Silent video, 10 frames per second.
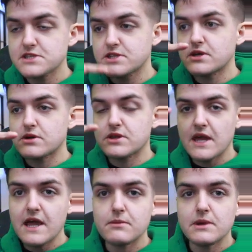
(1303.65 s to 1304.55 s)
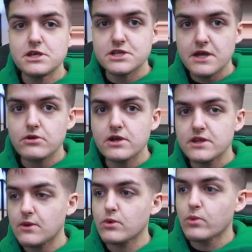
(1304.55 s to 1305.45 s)
the animation area
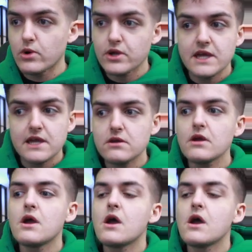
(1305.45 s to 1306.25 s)
that we're working in,